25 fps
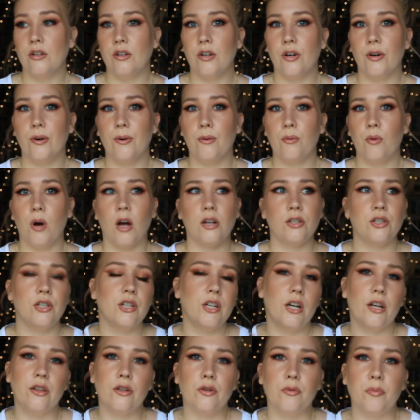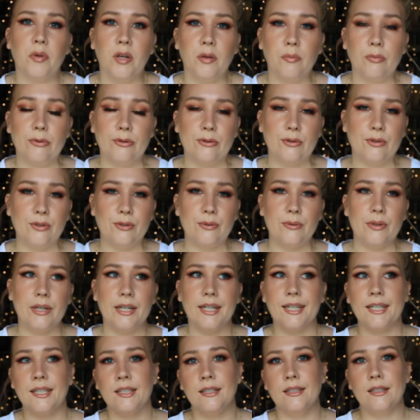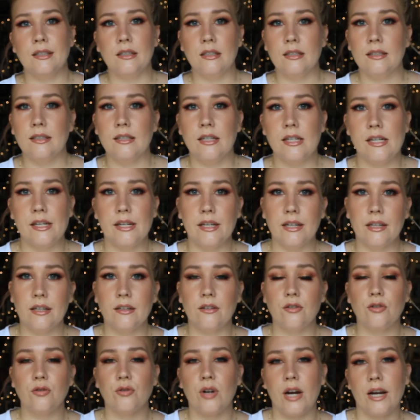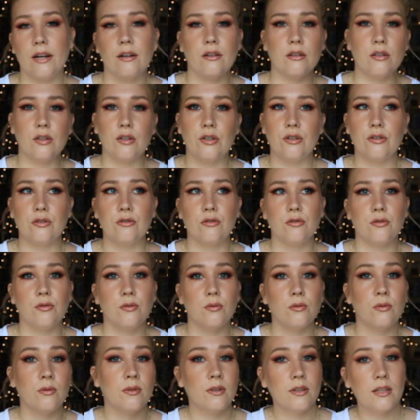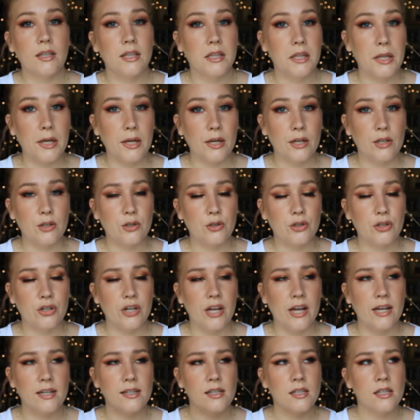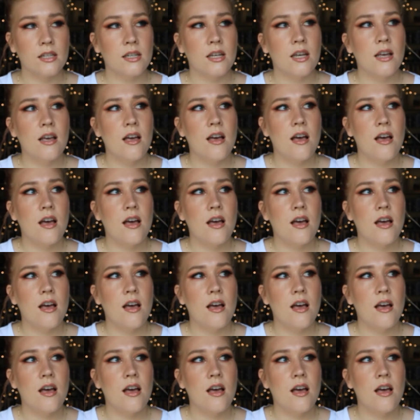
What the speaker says: you know, watching other people do it and listening and trying to learn through the internet.